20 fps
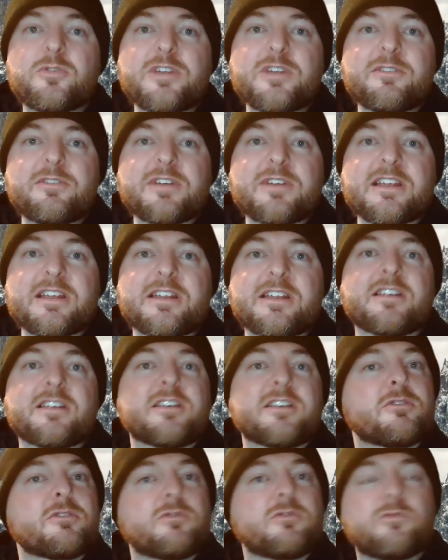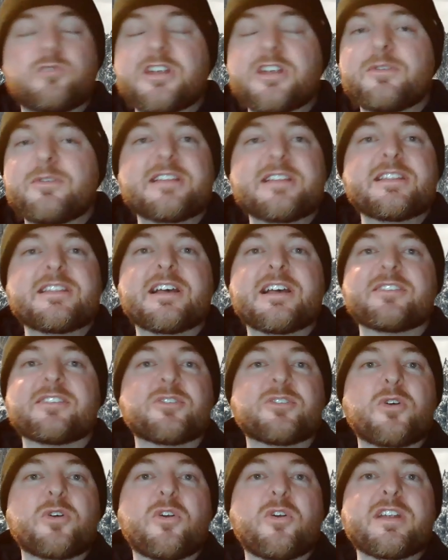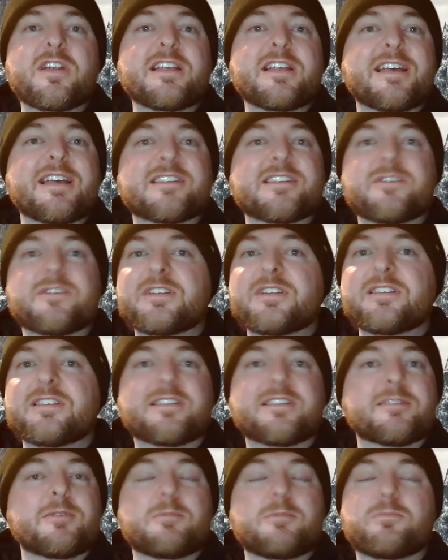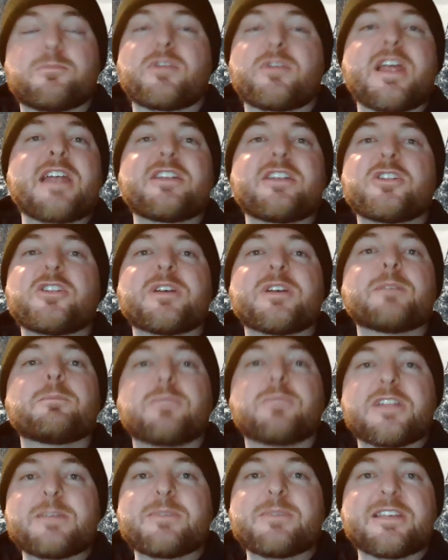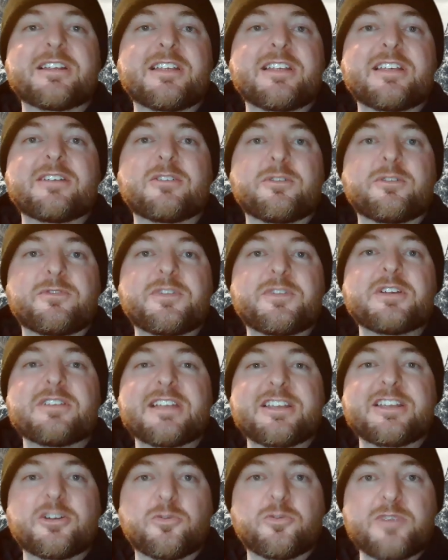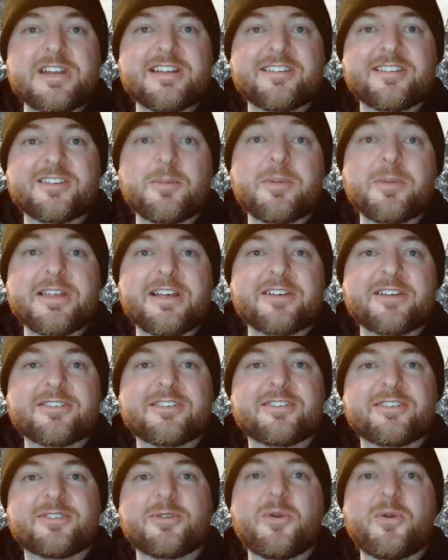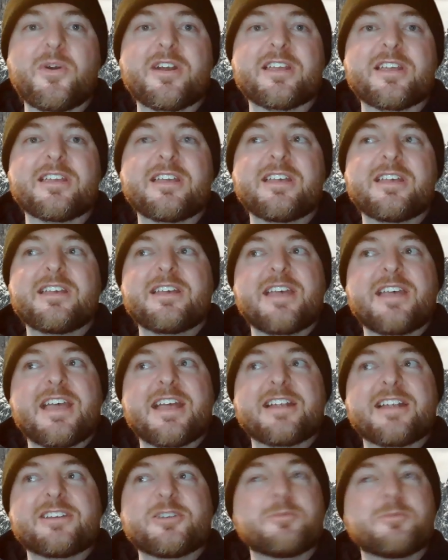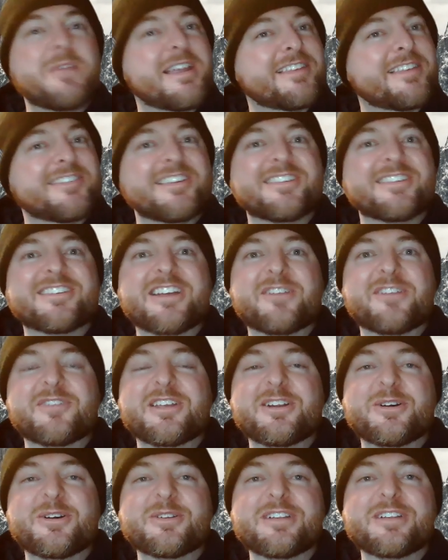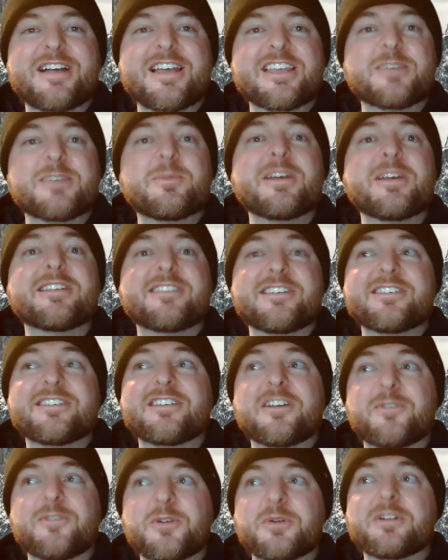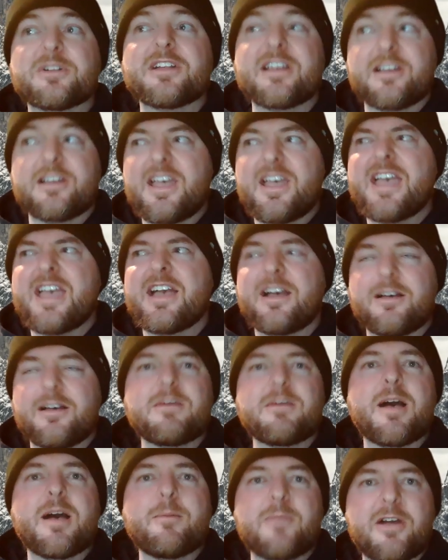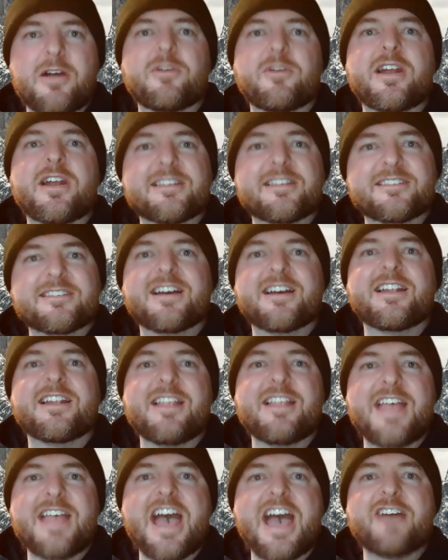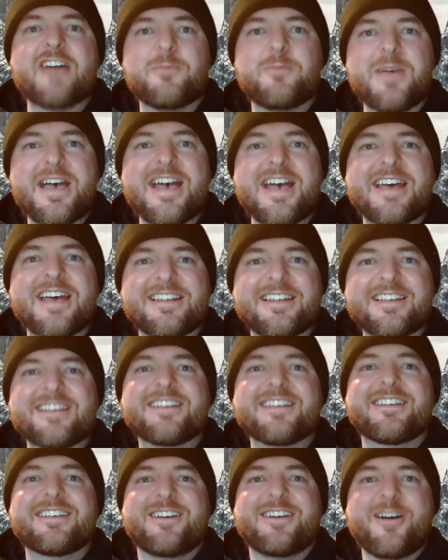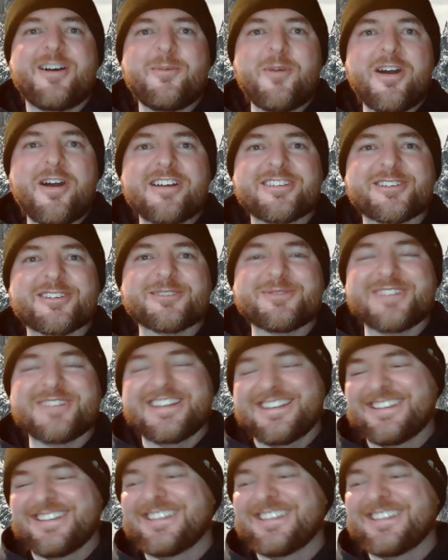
a reread. Reread that story as if it's brand new. Believe me, it'll feel like you're reading somebody else's story. And you may see stuff you don't like. You may see stuff you were like, hey, my writing's not half bad. I'm awesome.